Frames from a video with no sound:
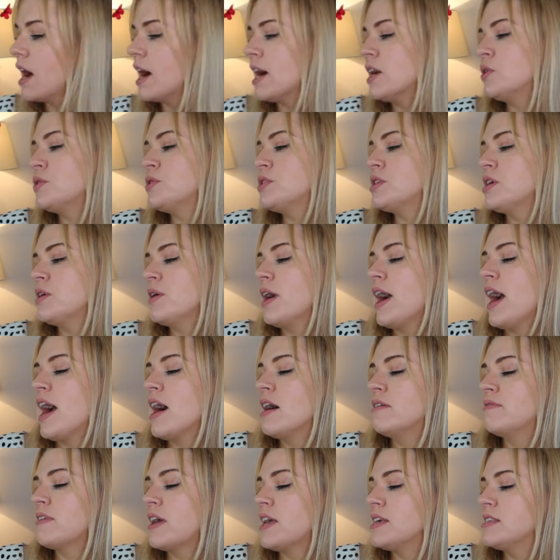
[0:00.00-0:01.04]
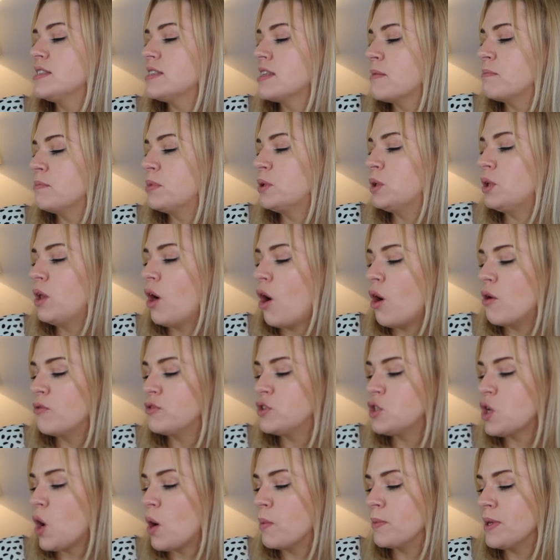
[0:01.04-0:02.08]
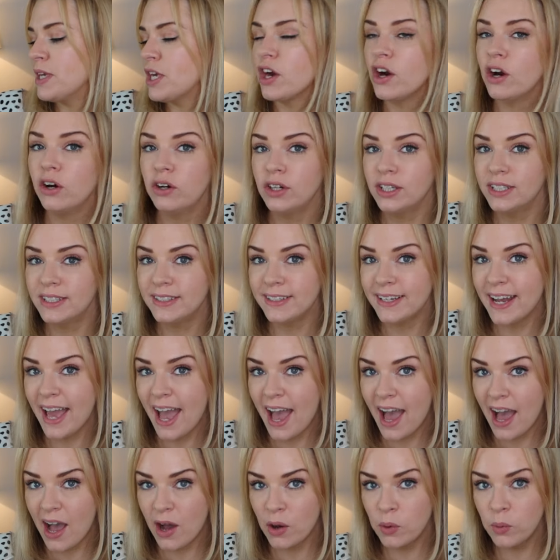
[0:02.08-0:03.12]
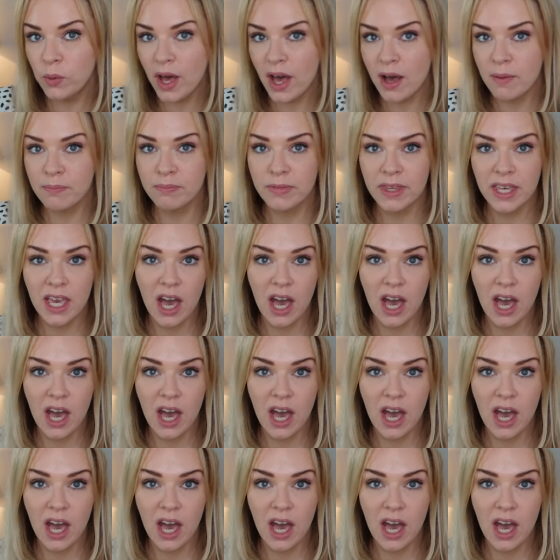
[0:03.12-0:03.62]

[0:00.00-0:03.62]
I also have a sample of Tommy Girl Now and um,